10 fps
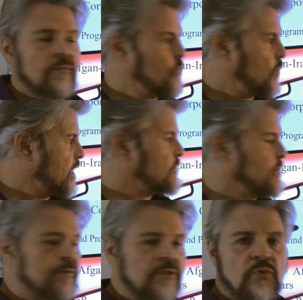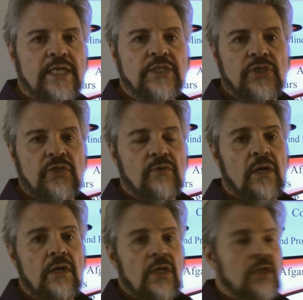whatever persuasion you
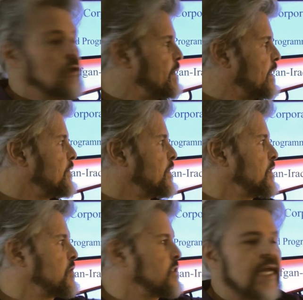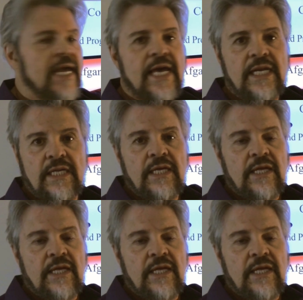are, you better understand